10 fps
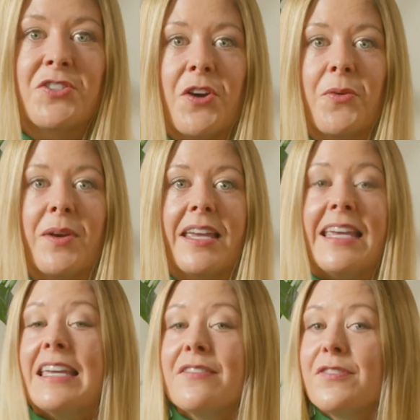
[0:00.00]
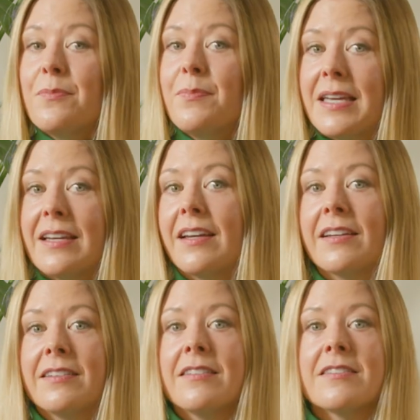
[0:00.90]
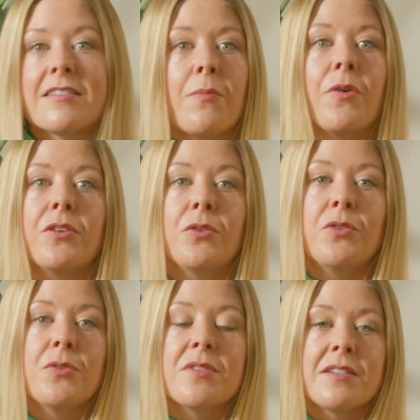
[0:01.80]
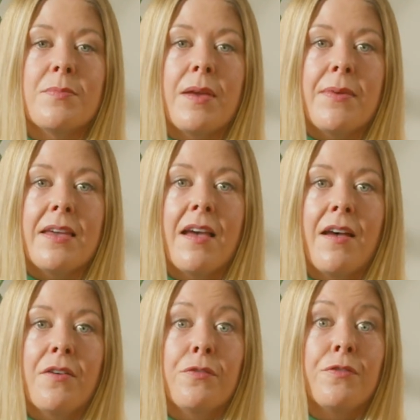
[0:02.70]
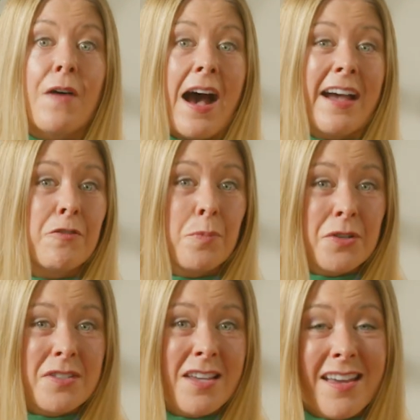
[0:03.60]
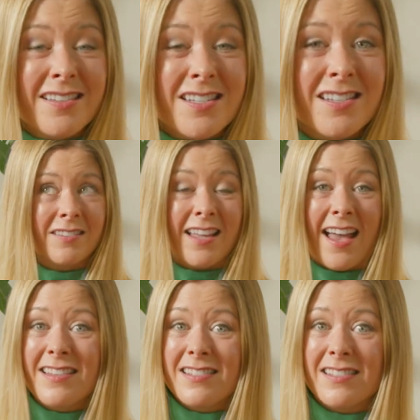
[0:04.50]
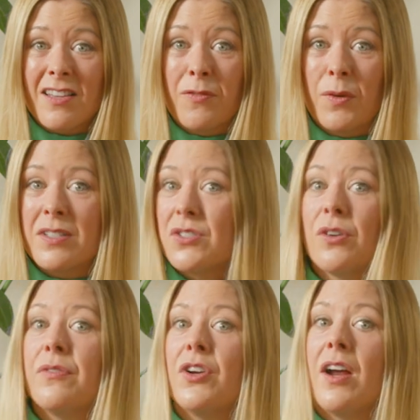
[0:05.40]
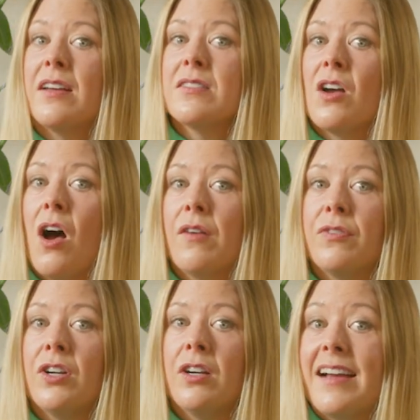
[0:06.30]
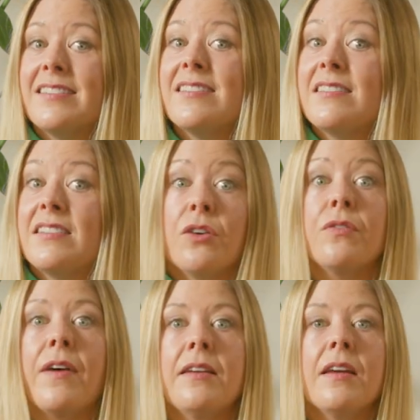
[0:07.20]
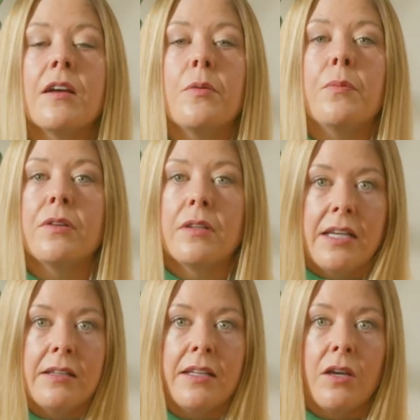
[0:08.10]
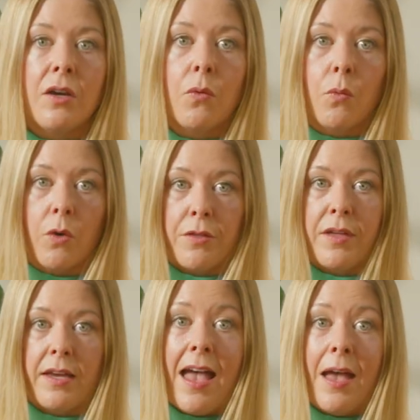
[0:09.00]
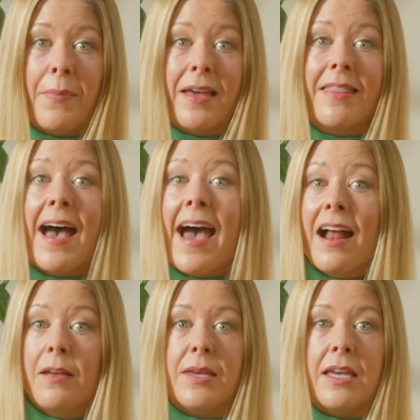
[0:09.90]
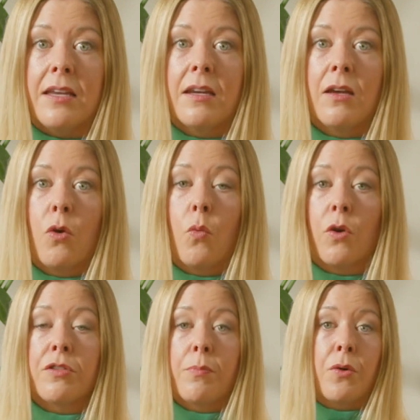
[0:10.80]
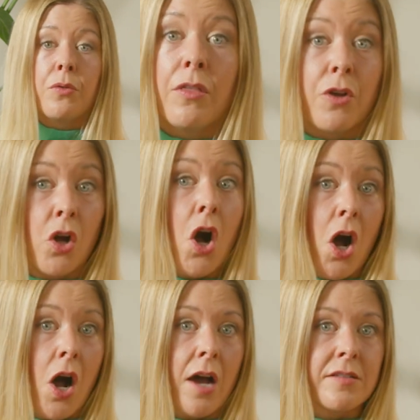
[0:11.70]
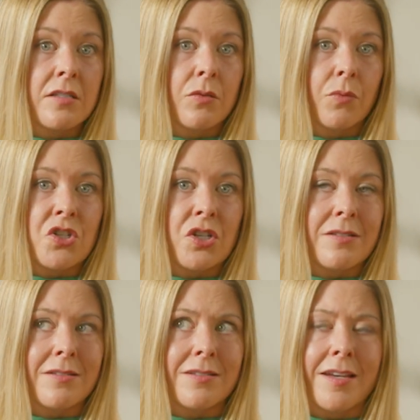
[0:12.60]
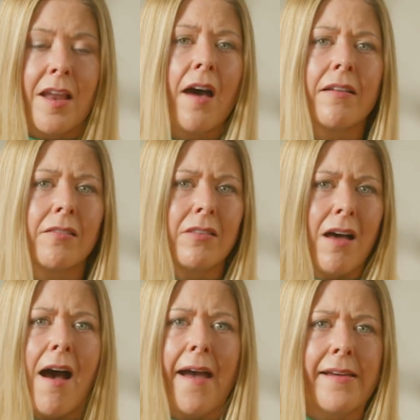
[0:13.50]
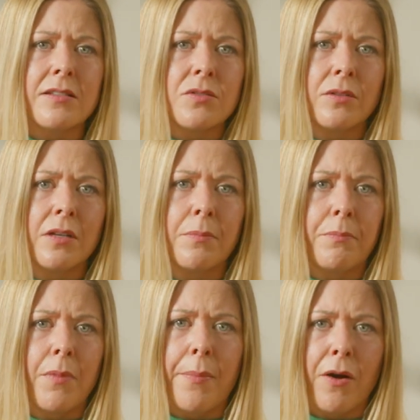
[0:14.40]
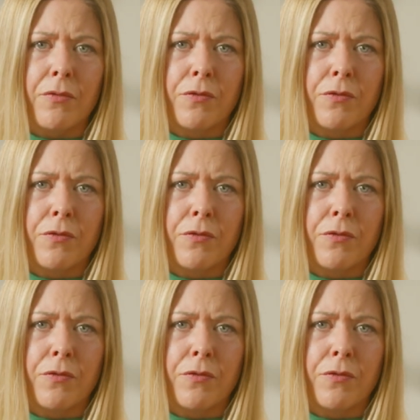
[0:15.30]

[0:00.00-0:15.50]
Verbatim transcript: so even being someone who uses maybe 5% less of what Scrivener has to offer, I still find it completely worth it. And by that I mean worth both the cost, which is not a lot, it's only about